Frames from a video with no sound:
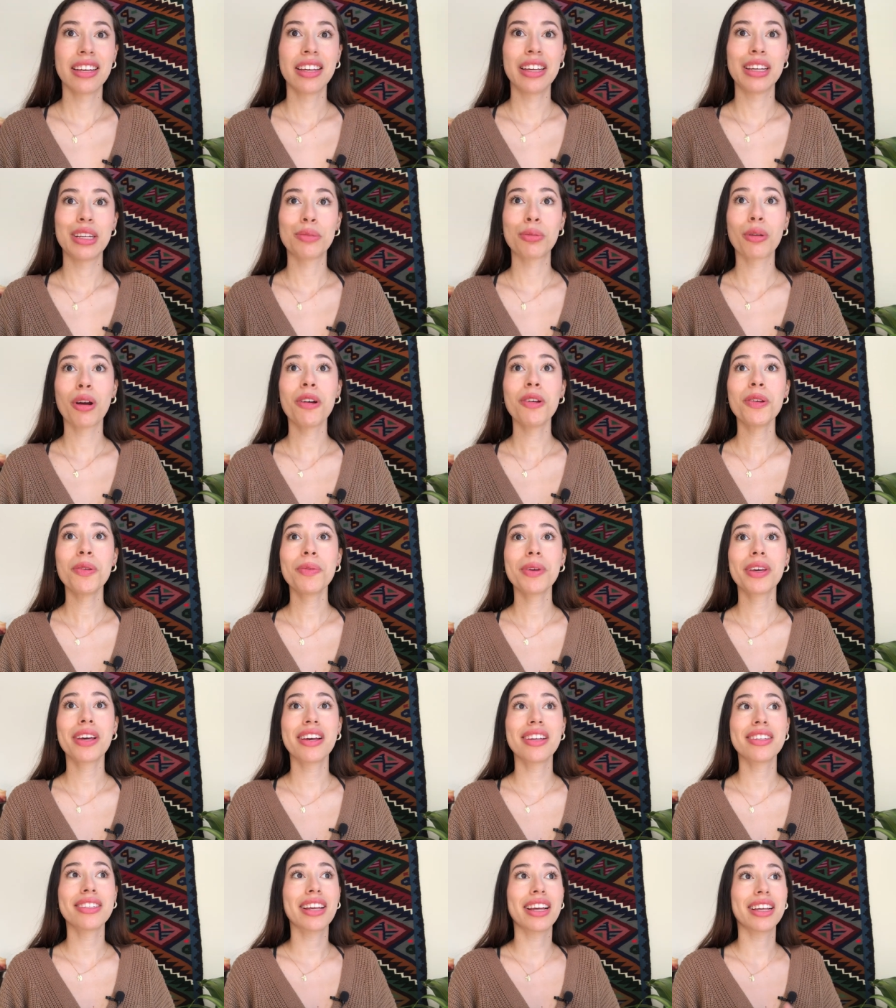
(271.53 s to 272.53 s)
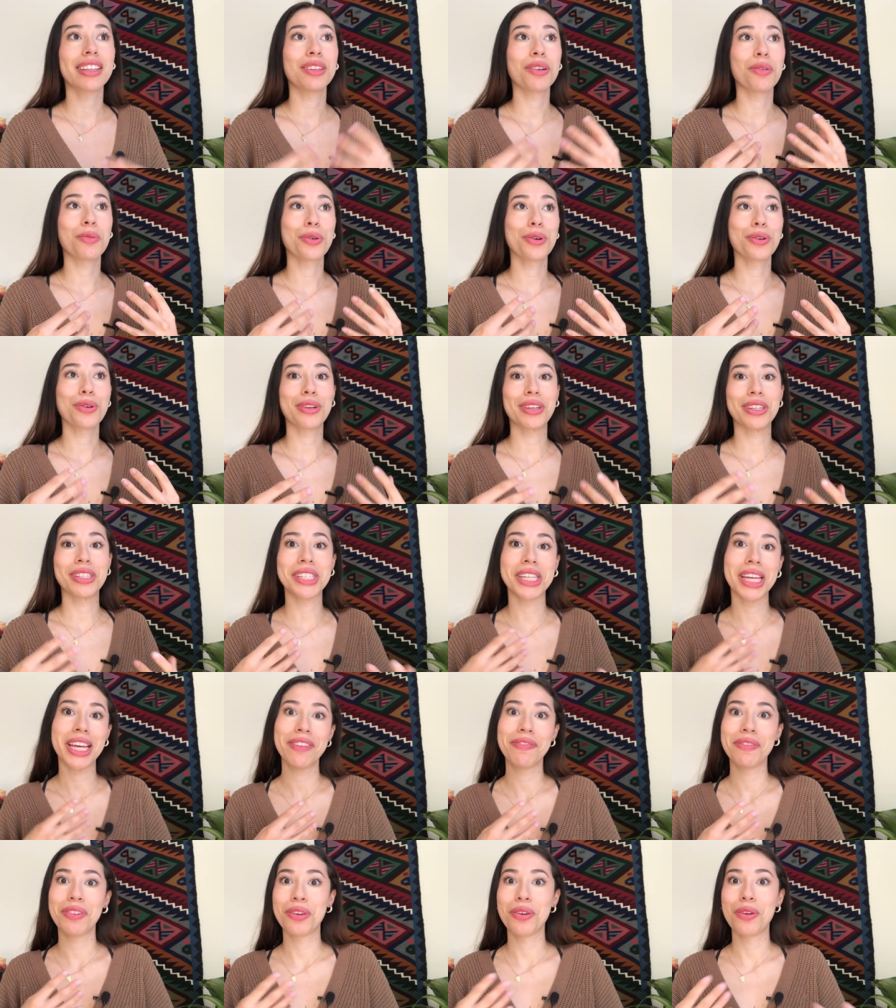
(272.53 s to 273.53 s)
is probably because like the world is
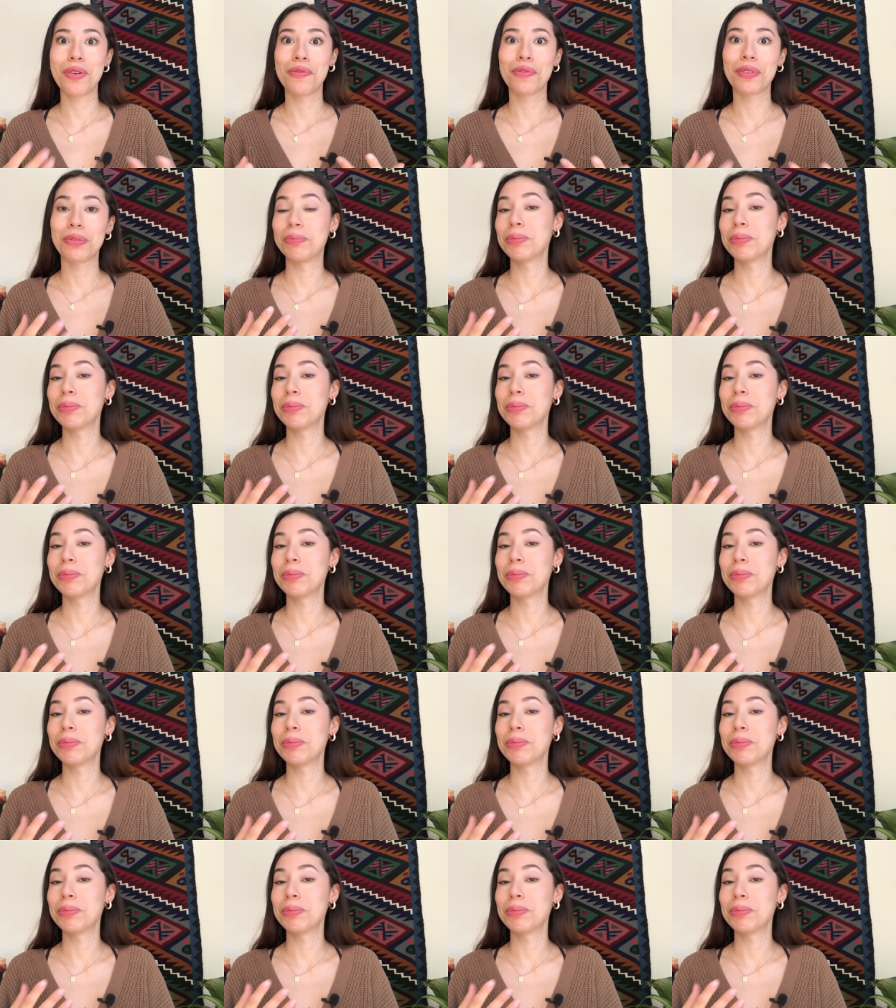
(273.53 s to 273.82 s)
saving you from